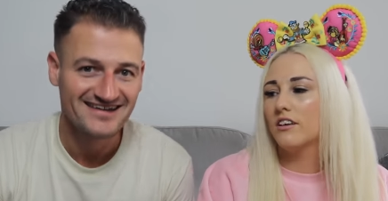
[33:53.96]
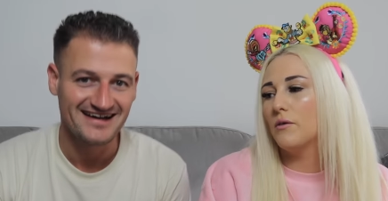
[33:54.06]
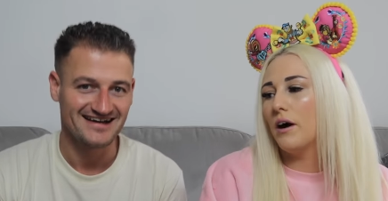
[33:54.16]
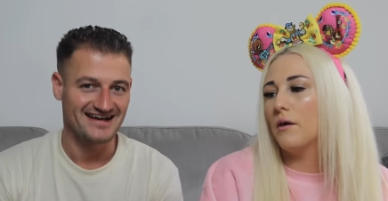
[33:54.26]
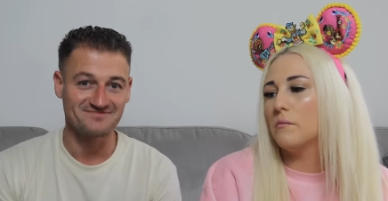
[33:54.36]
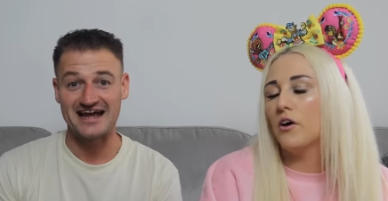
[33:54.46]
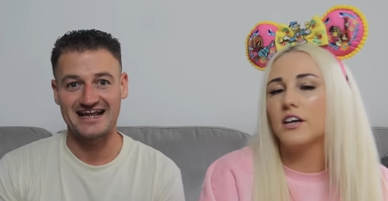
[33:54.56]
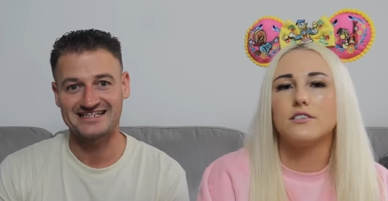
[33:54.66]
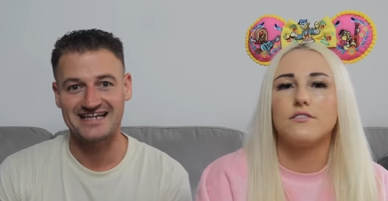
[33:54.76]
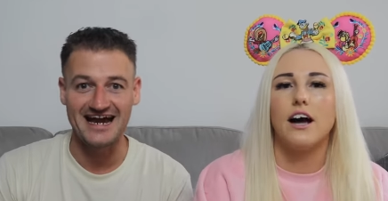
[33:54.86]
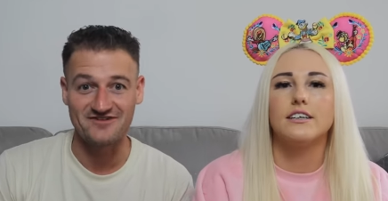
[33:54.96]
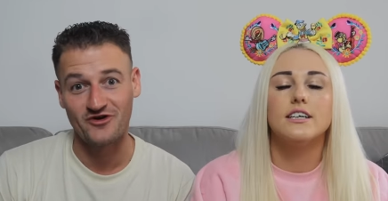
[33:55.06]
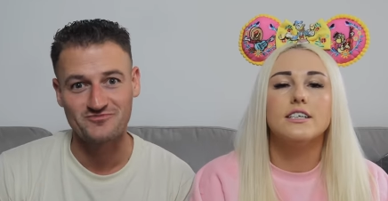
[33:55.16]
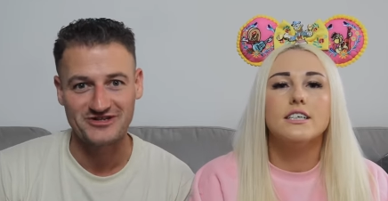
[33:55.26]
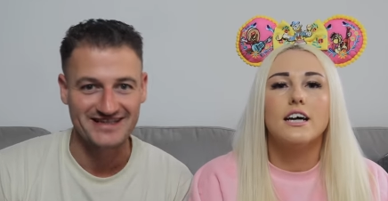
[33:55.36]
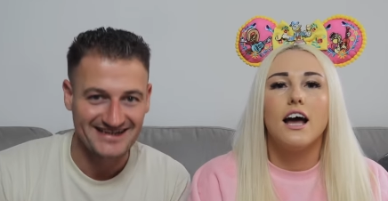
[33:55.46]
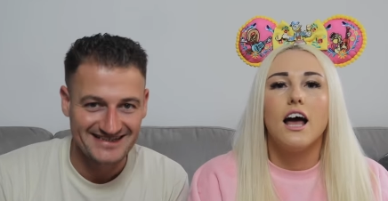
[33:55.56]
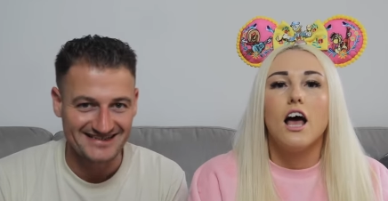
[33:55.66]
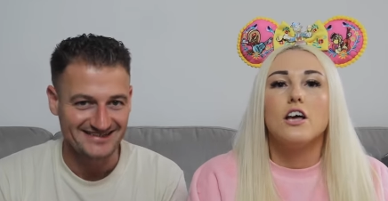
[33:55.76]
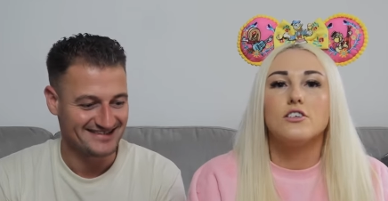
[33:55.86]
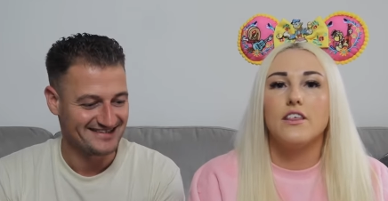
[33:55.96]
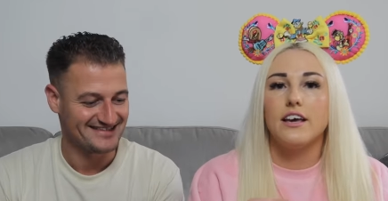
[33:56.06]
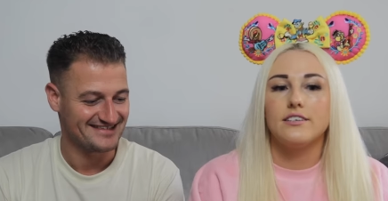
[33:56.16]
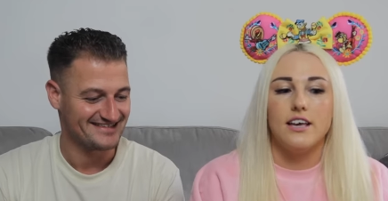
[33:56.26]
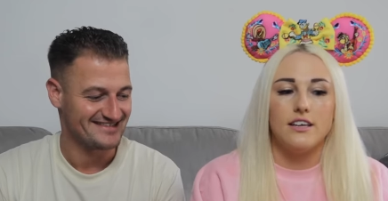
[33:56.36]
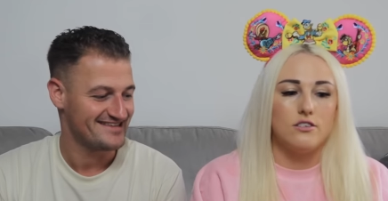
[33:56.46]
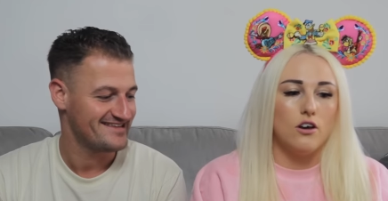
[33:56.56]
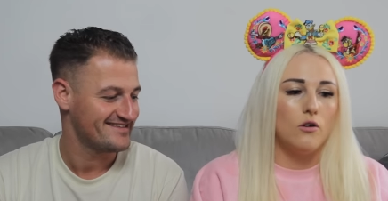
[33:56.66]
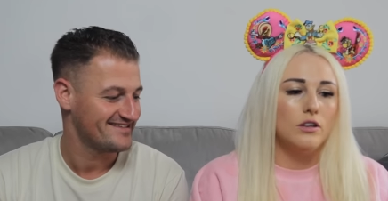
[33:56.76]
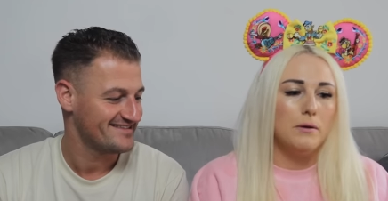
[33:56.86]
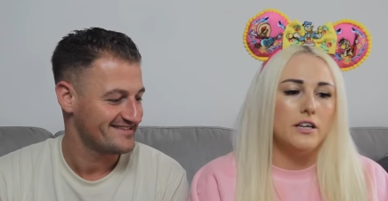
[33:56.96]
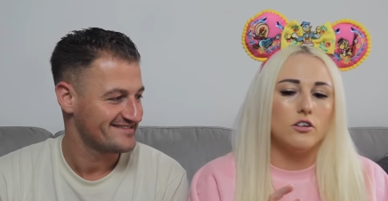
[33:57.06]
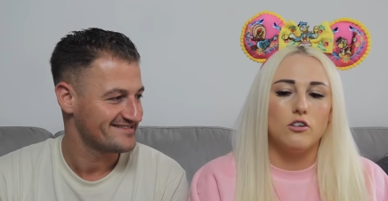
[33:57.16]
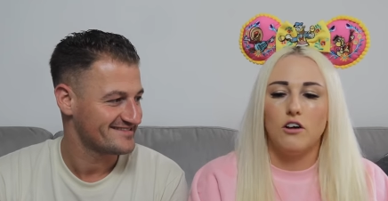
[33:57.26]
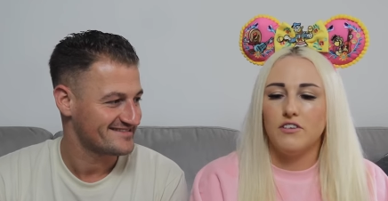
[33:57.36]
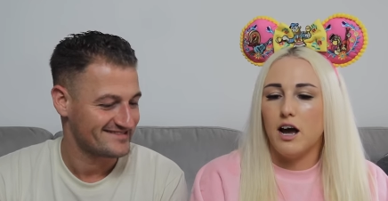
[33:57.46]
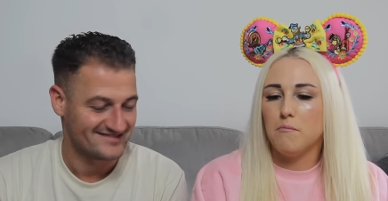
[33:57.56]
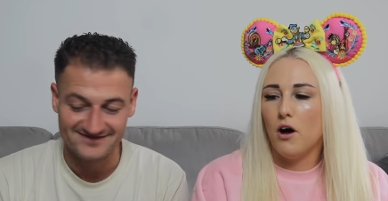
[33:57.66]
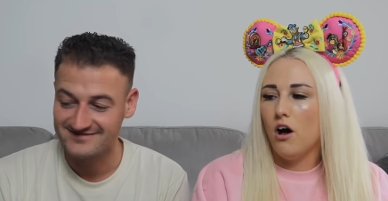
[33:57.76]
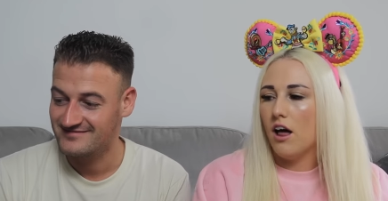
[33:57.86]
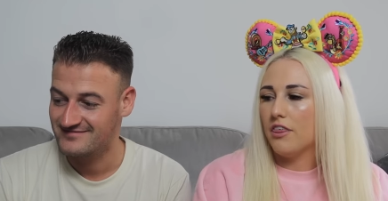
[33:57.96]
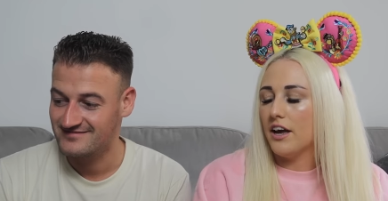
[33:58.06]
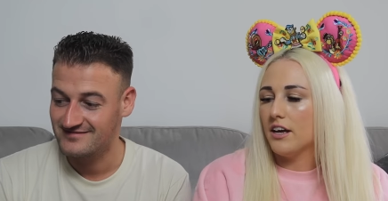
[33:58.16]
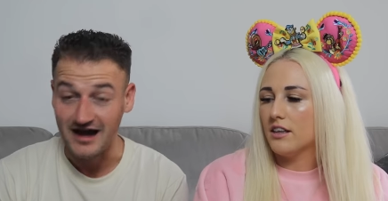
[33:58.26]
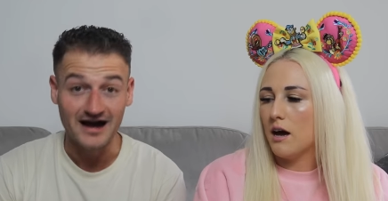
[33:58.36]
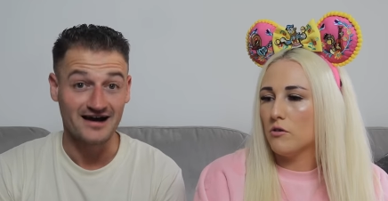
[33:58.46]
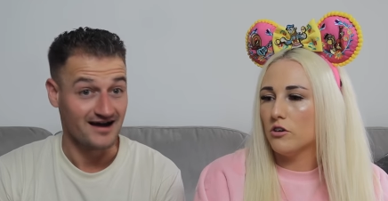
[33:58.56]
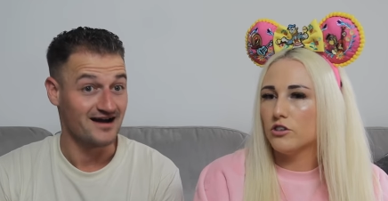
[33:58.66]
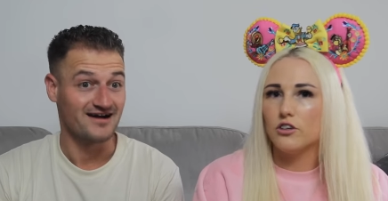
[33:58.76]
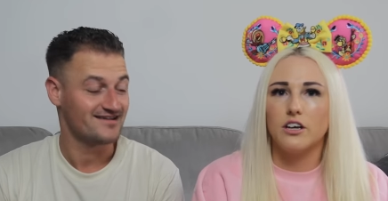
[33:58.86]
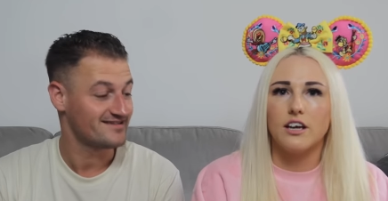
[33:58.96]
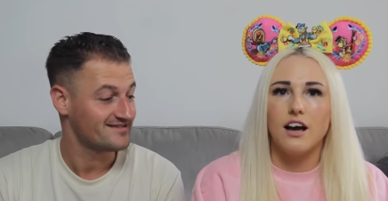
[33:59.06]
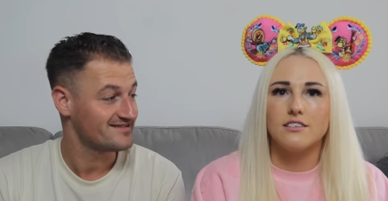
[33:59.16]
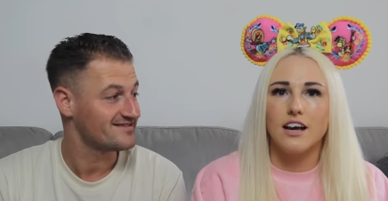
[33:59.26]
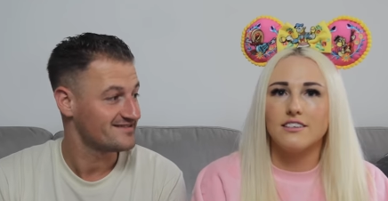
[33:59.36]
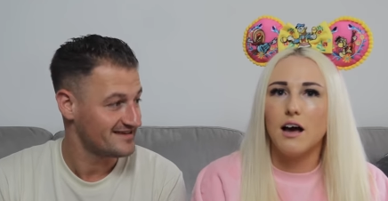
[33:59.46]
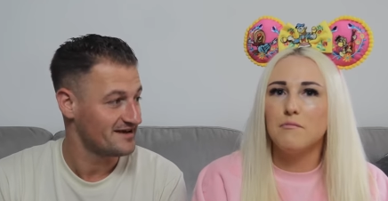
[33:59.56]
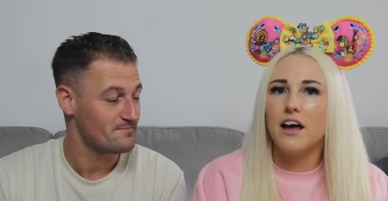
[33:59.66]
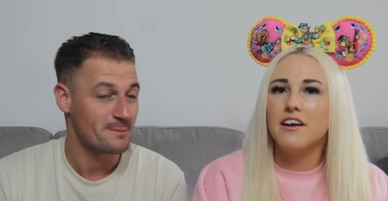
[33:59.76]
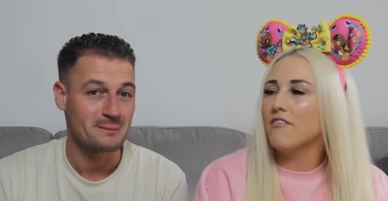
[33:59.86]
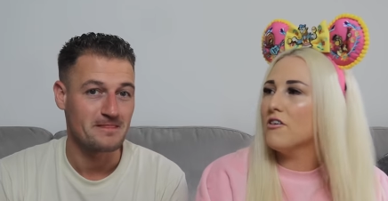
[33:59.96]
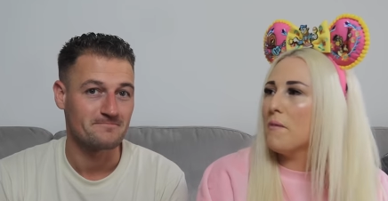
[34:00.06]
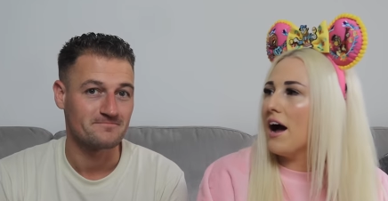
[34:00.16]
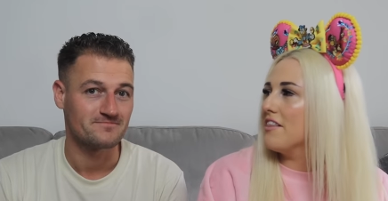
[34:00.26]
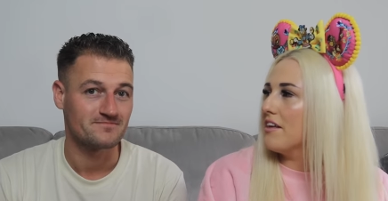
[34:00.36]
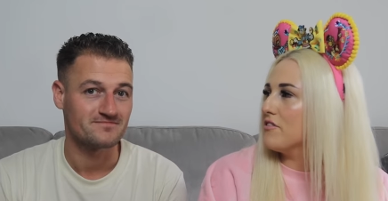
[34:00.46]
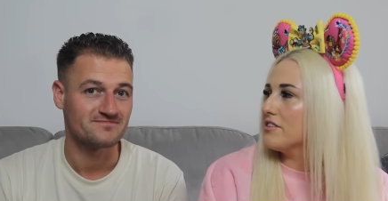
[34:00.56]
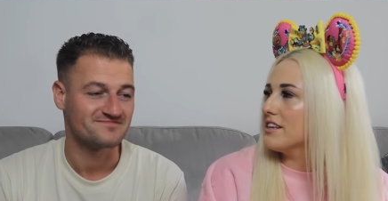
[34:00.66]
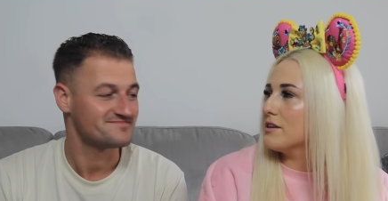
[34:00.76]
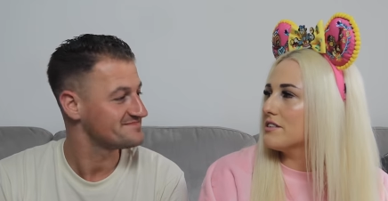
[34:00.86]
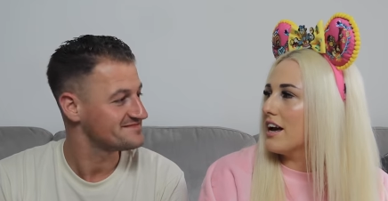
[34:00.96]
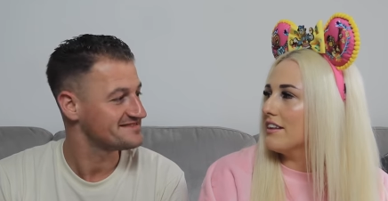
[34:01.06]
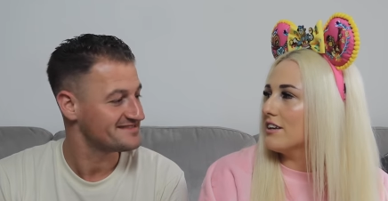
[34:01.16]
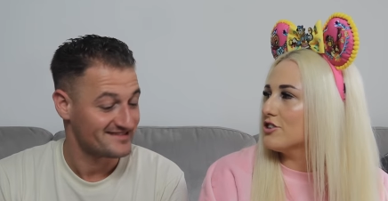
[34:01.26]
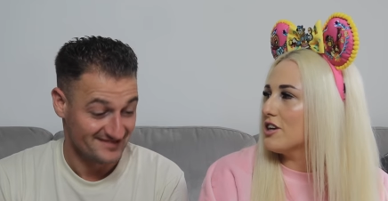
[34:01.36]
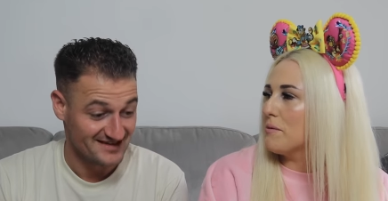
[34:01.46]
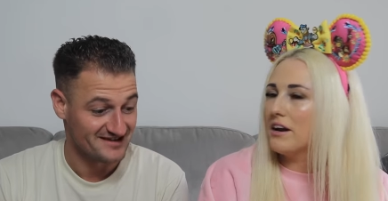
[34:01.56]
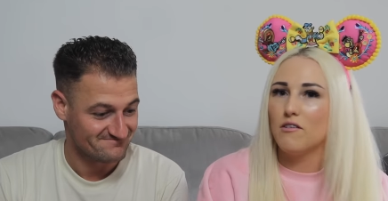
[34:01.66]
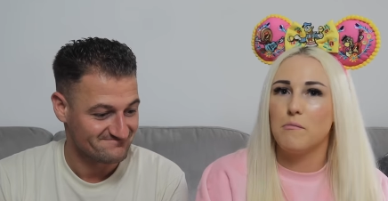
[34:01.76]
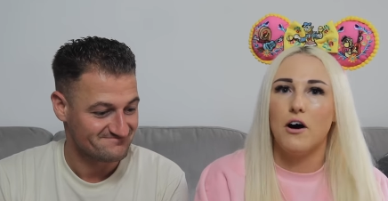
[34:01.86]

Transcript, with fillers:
Speaker 1: You are. I'm getting
Speaker 2: excited. Ford Mustangs.
Speaker 1: So this is the only piece of clothing I bought. I think that I'm going to show you guys next. I, I never bought. I think it was like last shop. I never